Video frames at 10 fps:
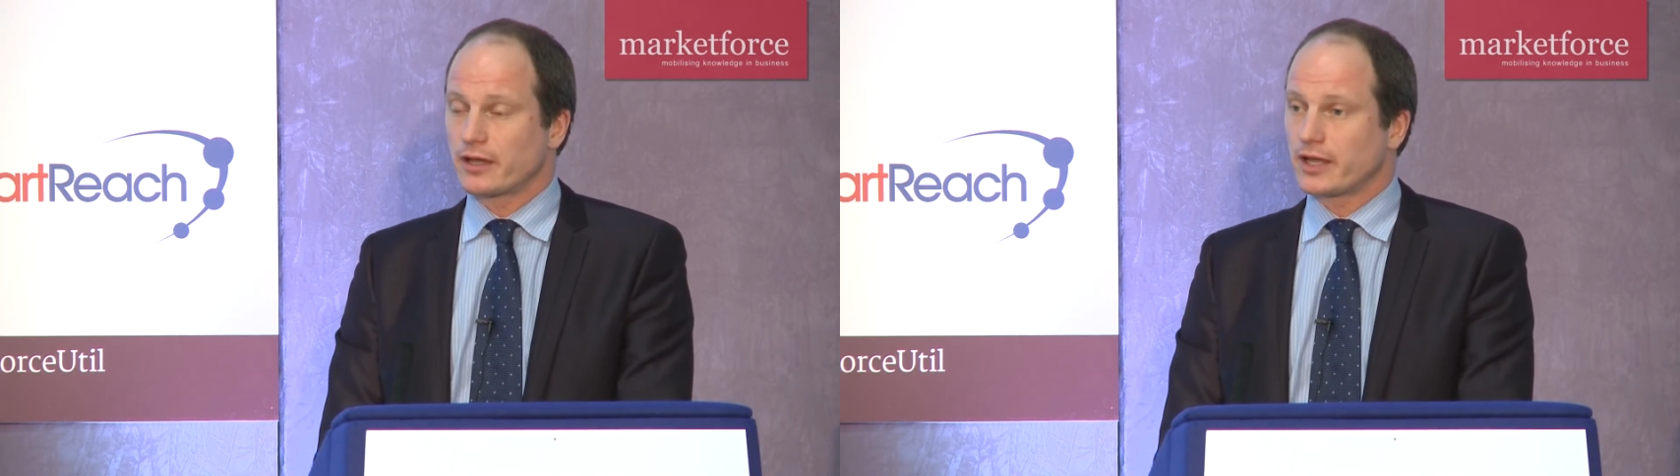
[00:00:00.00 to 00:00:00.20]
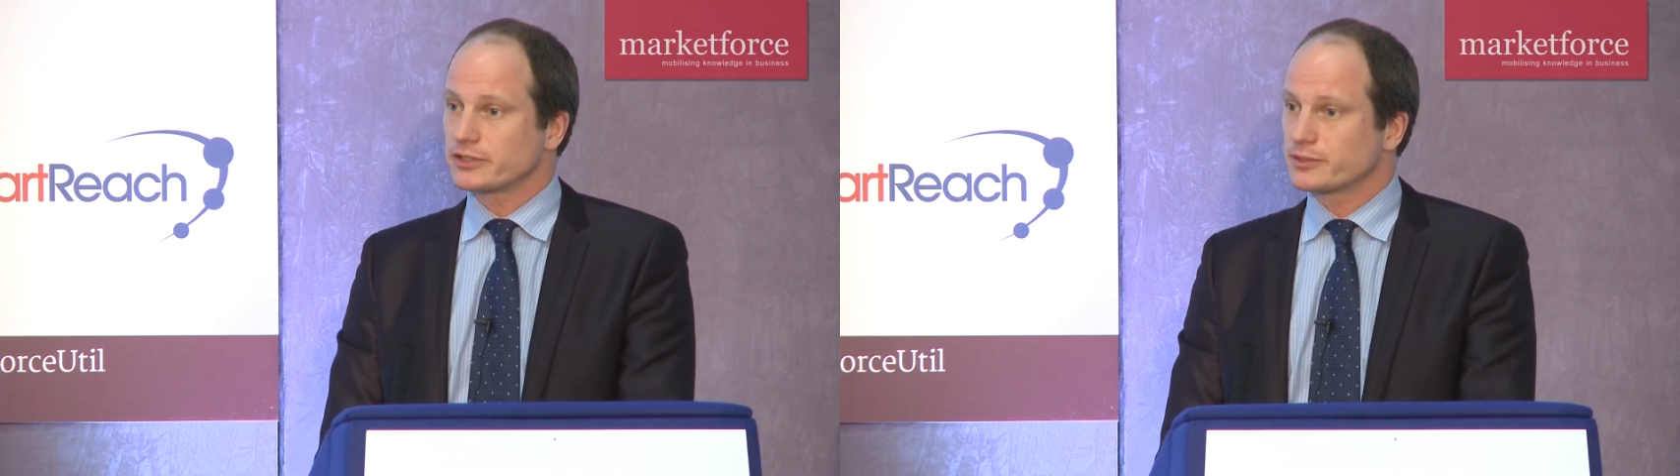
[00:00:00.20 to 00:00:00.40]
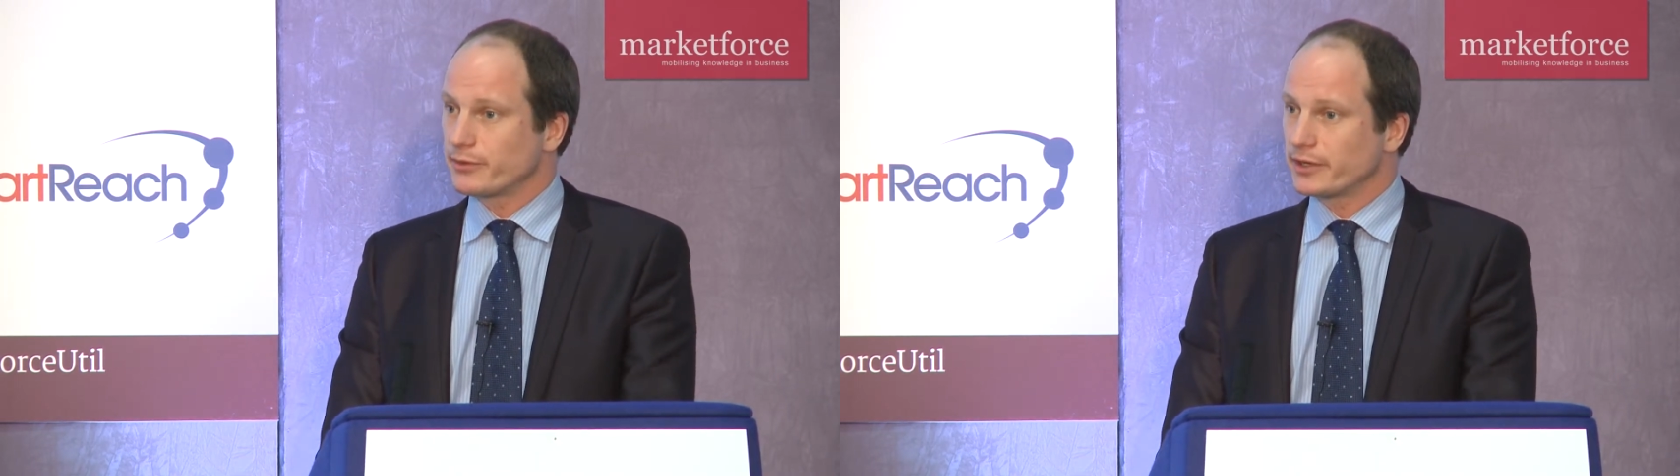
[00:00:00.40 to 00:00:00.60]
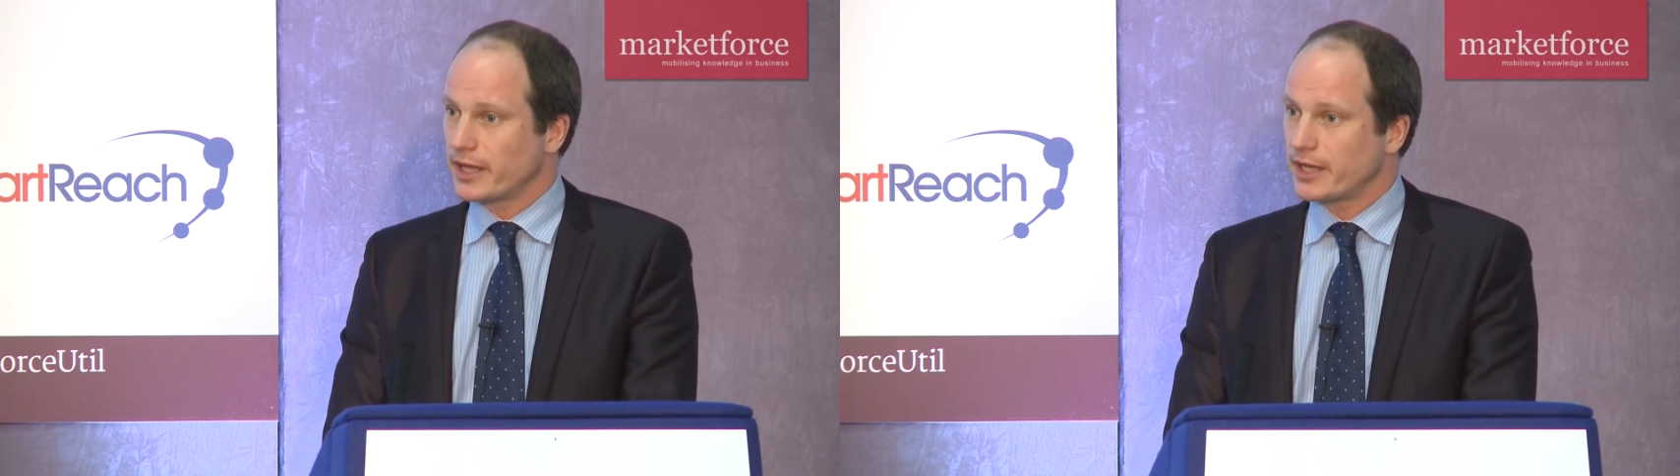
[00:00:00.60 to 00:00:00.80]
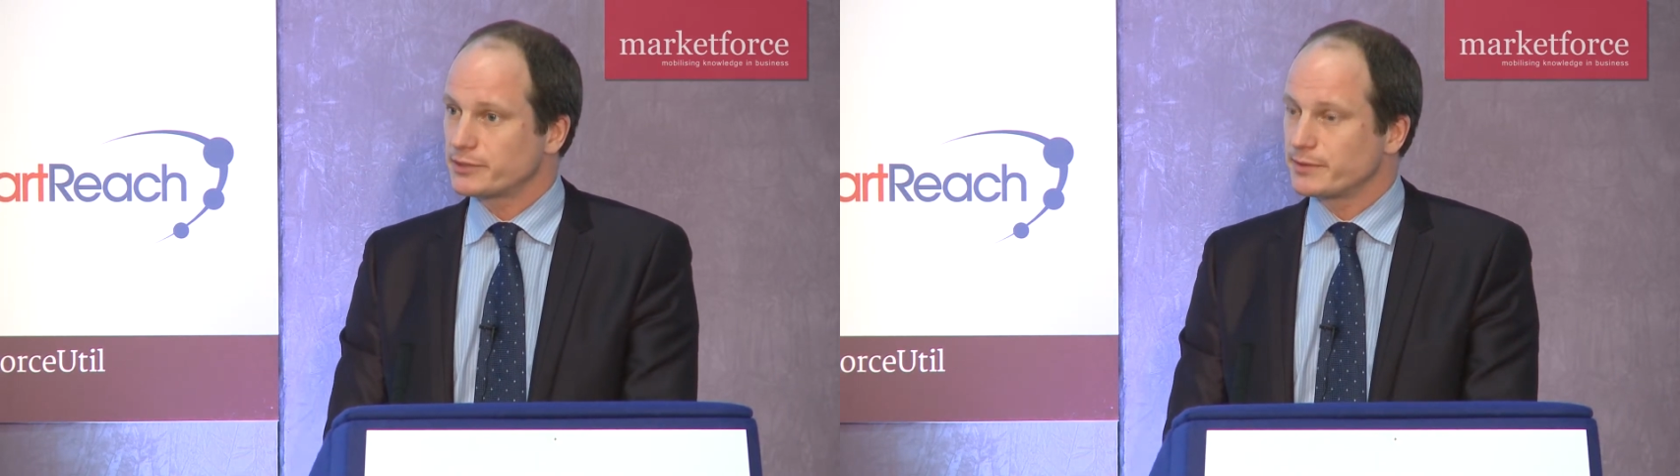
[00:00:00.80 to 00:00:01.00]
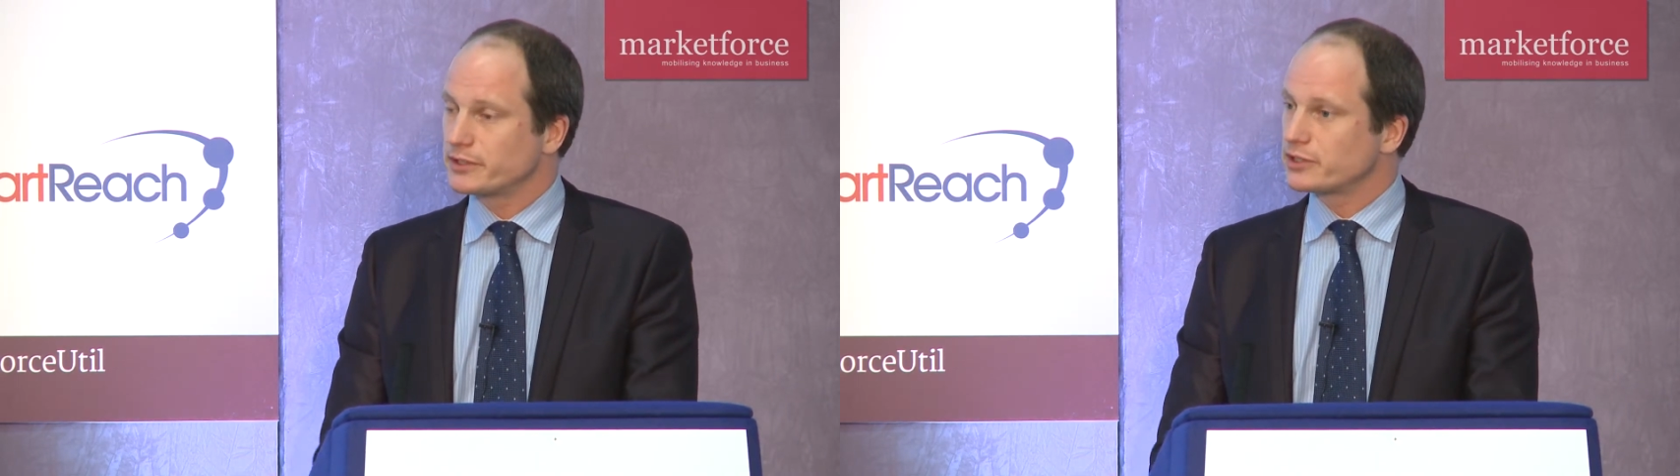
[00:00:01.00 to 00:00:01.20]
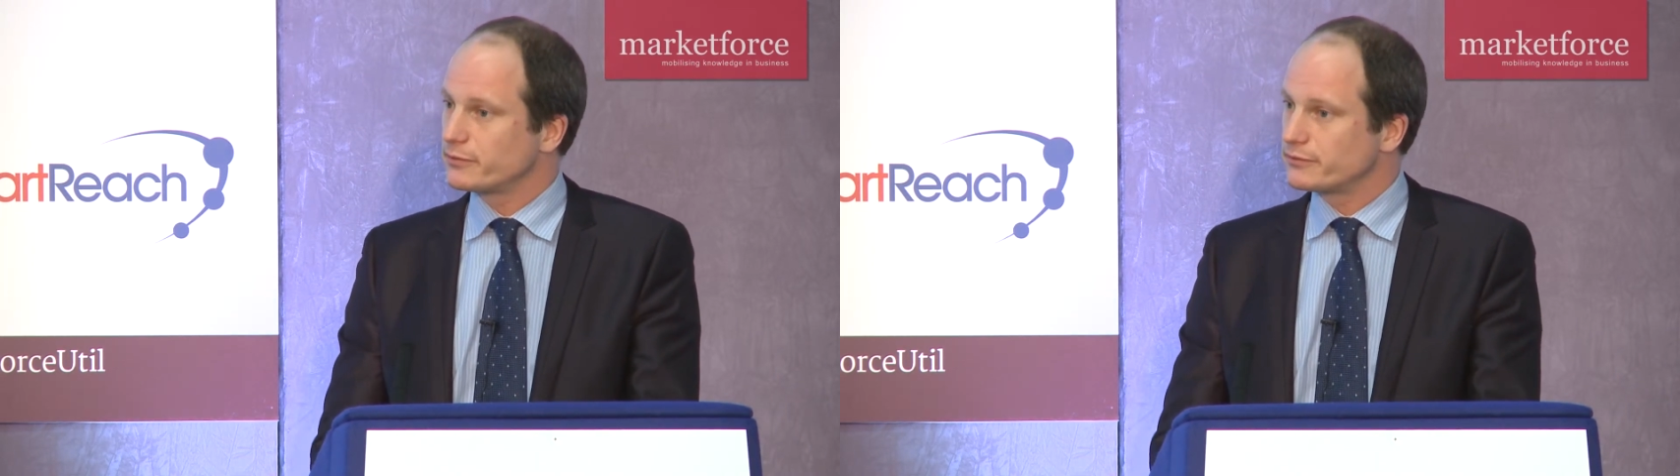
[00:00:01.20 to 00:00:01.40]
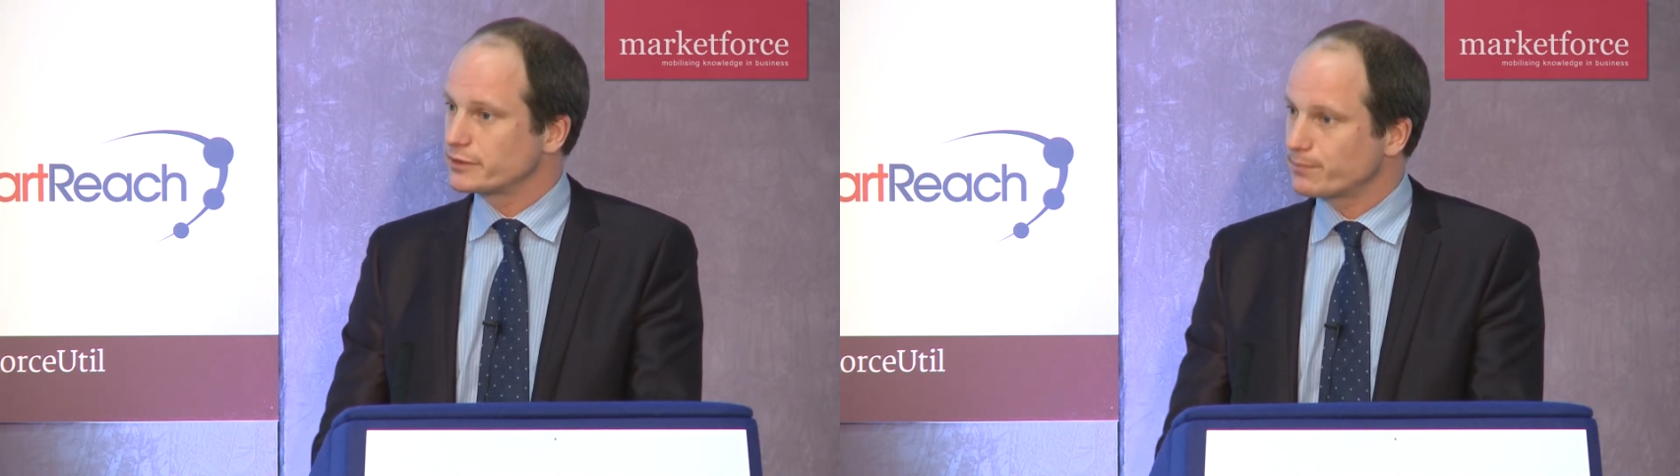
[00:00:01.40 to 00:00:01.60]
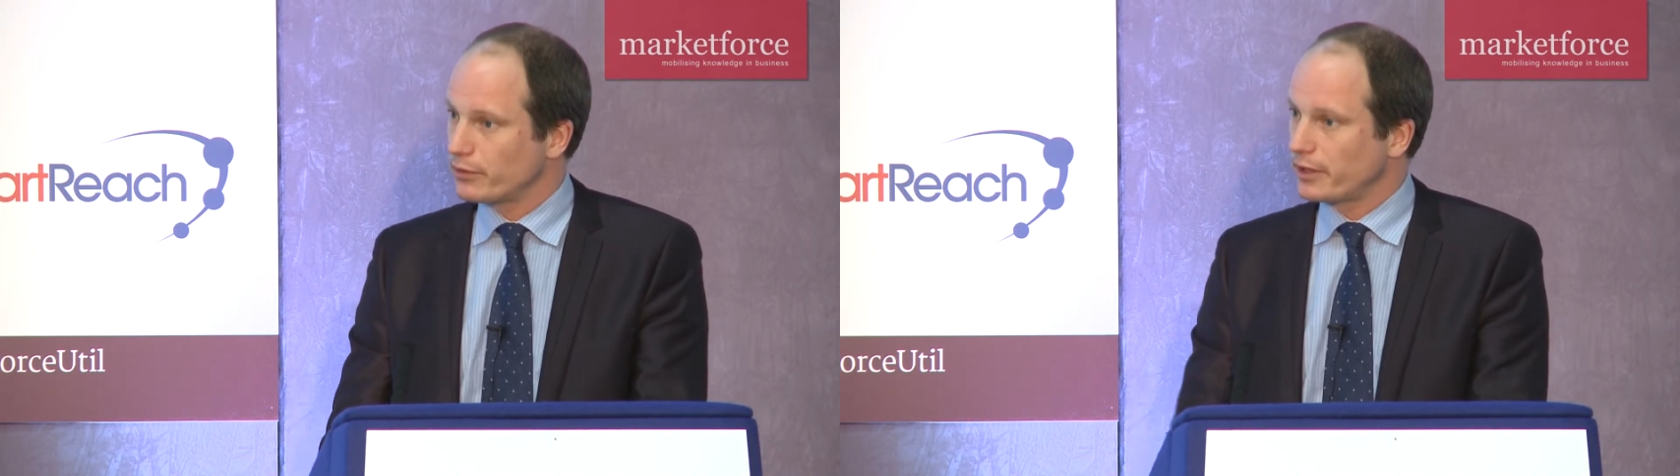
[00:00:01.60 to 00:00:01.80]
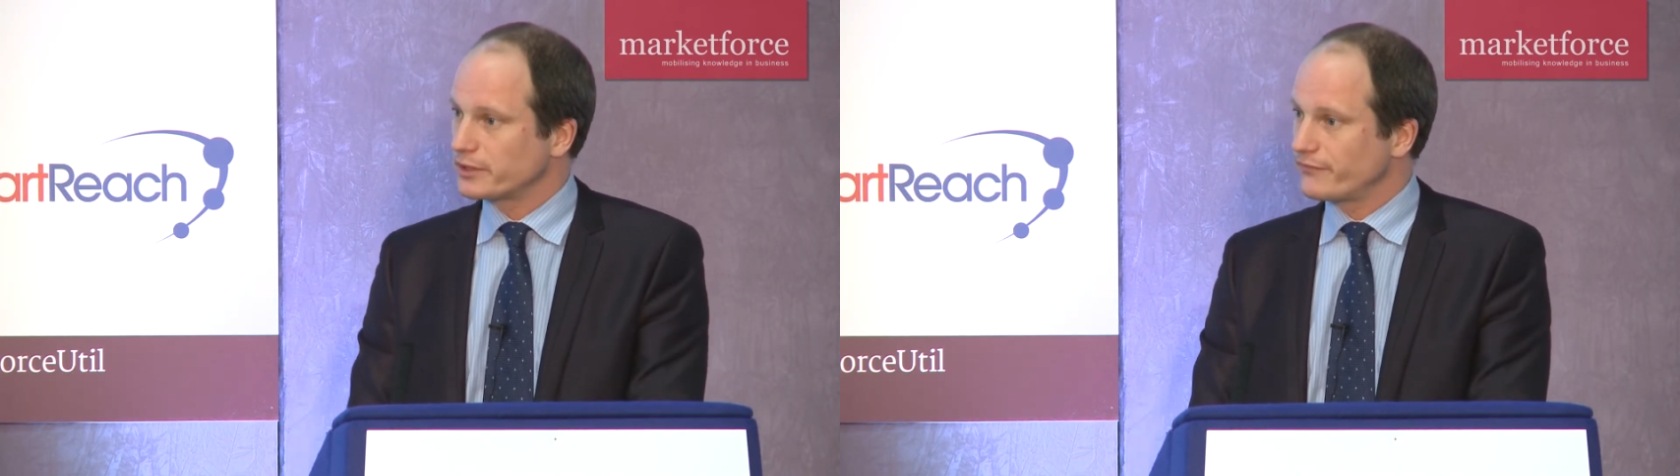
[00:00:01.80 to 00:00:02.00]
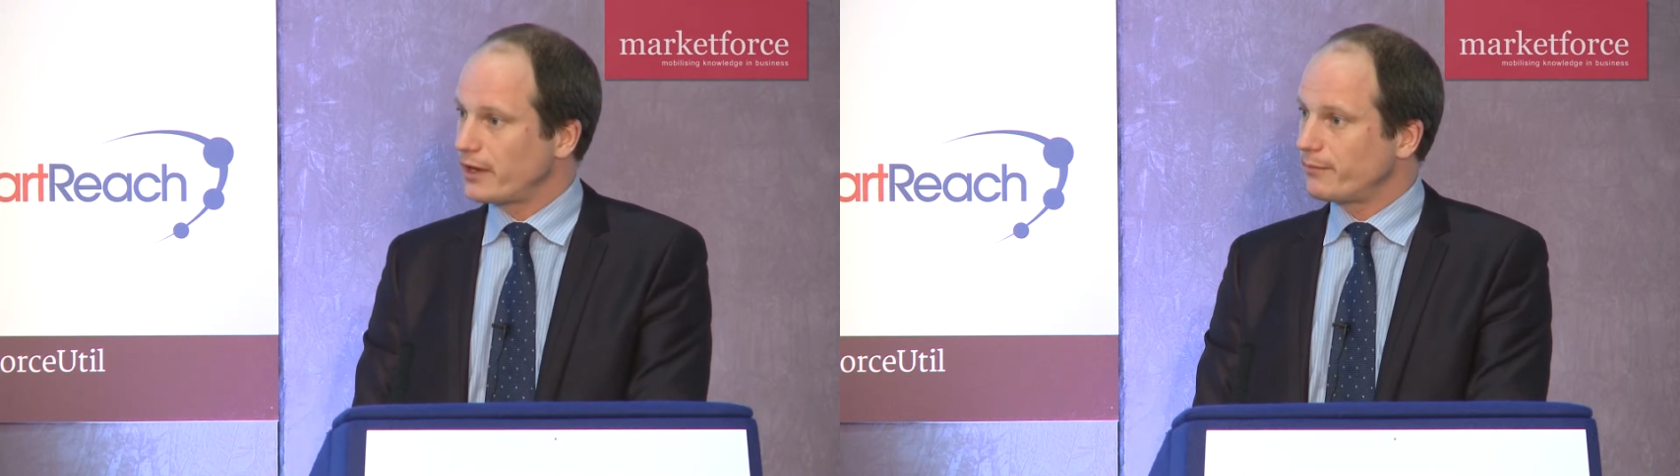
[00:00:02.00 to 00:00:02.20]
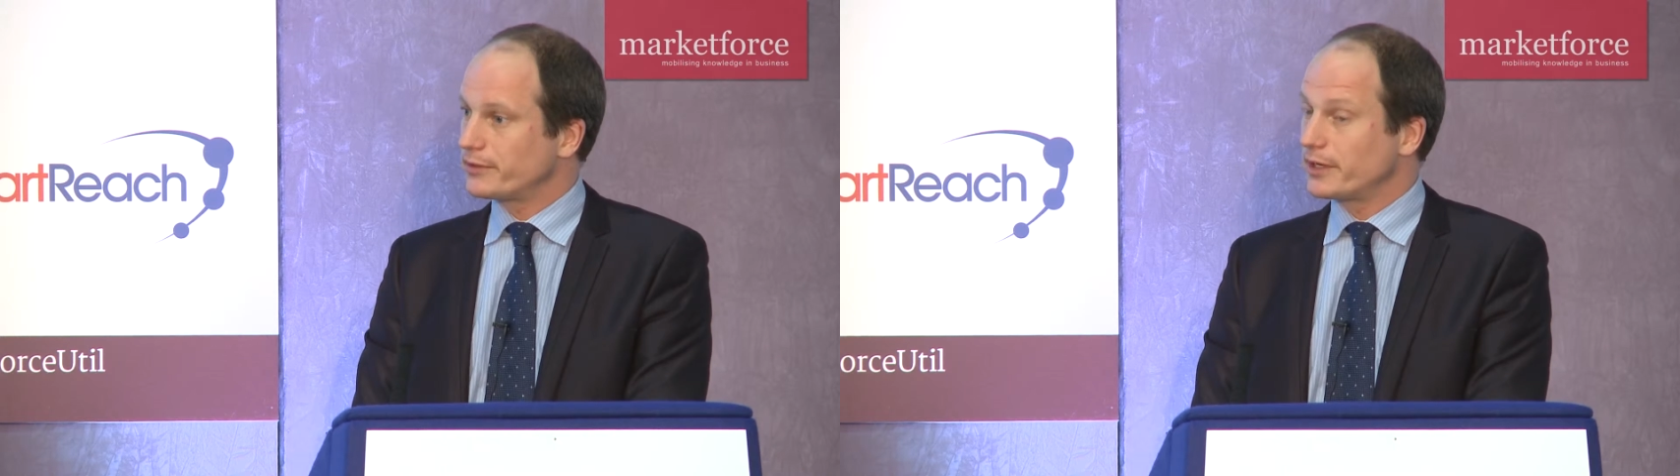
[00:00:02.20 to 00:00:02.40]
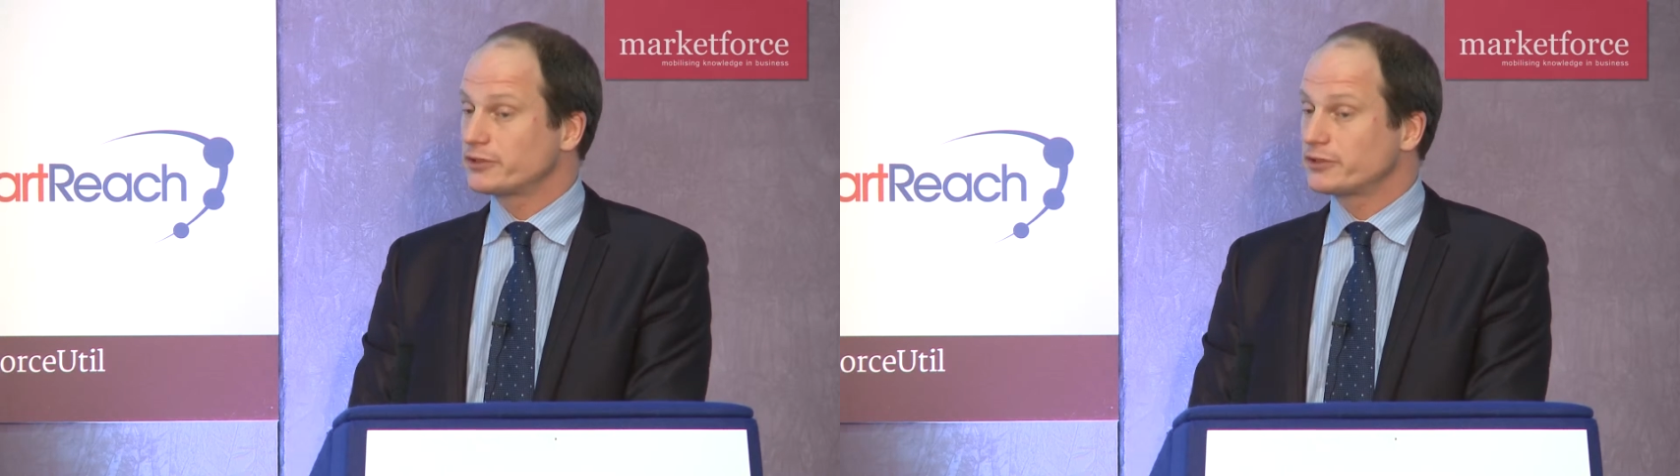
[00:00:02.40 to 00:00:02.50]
customer engagement, in terms of its product development,